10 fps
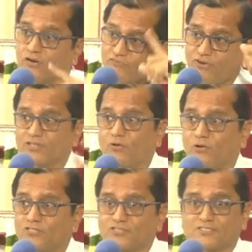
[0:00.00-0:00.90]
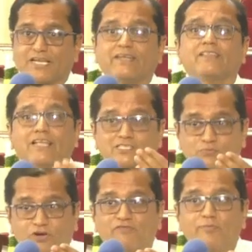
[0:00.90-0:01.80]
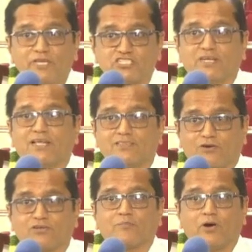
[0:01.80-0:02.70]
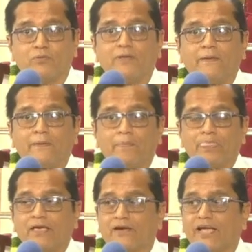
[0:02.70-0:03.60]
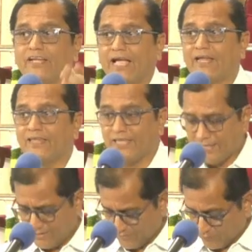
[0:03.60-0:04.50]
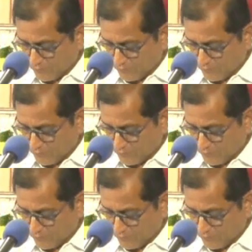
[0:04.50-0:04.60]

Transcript: good for the whole society. That's what Vibhishana thought about, right? And he